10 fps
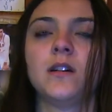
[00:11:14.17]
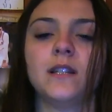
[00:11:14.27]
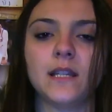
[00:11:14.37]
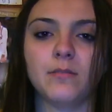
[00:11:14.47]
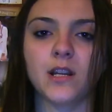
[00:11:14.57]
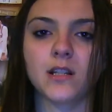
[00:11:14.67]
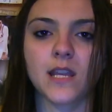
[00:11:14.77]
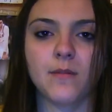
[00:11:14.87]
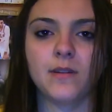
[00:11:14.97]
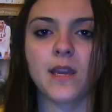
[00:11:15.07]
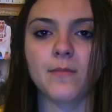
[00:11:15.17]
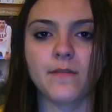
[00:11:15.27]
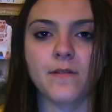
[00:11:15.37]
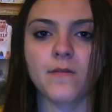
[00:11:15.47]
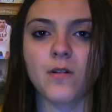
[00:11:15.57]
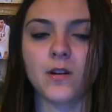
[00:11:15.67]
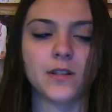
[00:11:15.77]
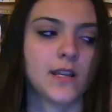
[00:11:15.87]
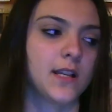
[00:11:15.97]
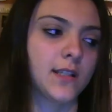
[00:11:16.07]
Nicki Minaj became my favorite
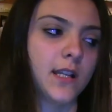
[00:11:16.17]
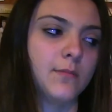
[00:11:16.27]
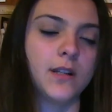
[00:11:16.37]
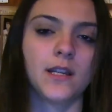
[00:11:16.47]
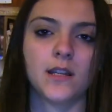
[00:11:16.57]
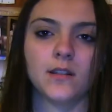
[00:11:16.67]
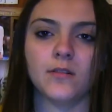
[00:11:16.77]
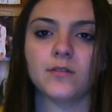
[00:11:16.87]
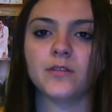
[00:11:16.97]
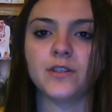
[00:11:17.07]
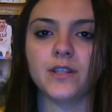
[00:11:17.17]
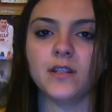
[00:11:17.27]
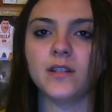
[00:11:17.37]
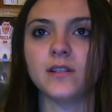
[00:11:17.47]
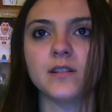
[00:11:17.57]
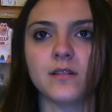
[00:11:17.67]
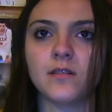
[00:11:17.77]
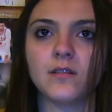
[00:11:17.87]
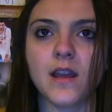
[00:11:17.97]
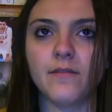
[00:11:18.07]
artist. Ask anybody I know. She is
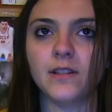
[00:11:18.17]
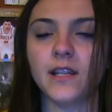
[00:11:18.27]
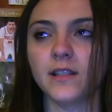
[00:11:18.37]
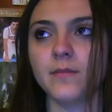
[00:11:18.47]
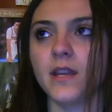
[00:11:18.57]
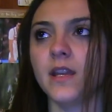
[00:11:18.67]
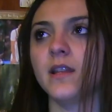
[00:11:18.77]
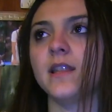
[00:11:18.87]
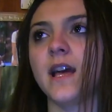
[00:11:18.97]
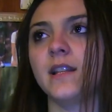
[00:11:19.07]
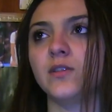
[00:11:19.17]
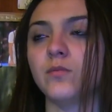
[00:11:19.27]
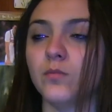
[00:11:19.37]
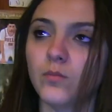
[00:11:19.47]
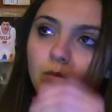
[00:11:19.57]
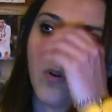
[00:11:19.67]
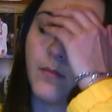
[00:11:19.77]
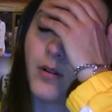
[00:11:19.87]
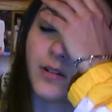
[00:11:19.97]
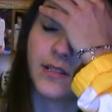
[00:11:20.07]
everything to me. And that is
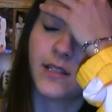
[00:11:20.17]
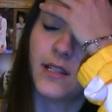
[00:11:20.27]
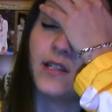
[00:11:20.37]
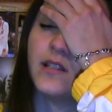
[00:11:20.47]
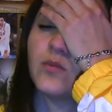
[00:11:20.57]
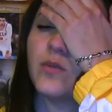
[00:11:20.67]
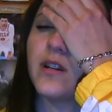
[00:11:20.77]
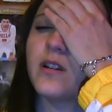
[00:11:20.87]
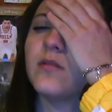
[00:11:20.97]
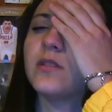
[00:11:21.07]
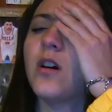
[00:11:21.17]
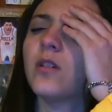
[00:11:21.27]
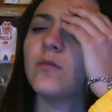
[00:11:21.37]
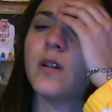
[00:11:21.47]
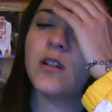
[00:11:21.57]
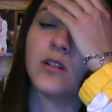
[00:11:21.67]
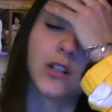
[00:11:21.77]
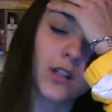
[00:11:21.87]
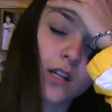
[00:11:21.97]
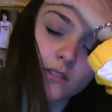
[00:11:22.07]
one person, and it's weird. I was talking with my
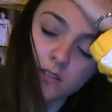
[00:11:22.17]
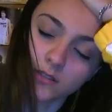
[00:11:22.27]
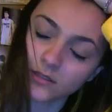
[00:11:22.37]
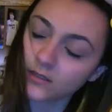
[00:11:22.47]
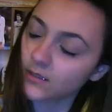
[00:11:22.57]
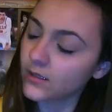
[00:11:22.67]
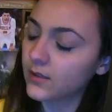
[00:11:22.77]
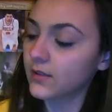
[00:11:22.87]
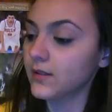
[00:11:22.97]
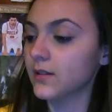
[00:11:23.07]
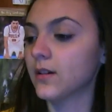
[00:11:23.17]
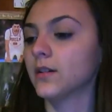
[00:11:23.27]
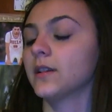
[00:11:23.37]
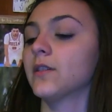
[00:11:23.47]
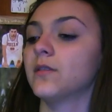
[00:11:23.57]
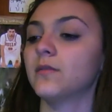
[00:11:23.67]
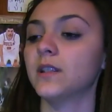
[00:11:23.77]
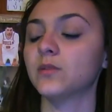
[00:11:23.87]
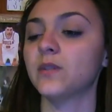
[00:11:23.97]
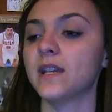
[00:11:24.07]
younger cousins earlier
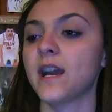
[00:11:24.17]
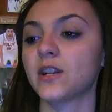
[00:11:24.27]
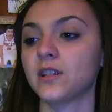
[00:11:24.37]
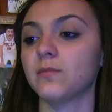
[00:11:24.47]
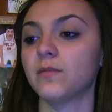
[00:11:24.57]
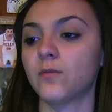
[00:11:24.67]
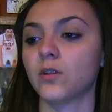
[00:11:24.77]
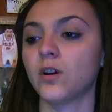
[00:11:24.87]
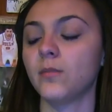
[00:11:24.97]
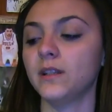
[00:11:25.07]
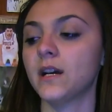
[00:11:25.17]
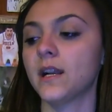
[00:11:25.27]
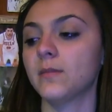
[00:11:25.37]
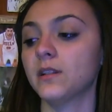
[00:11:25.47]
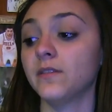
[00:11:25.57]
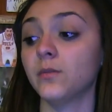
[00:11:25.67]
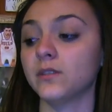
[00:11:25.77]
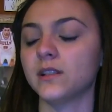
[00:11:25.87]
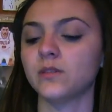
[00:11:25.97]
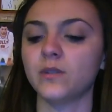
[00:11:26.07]
this week, actually, before Kobe died. I believe it
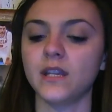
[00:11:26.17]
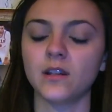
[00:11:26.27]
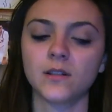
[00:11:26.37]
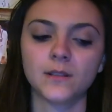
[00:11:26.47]
was this week.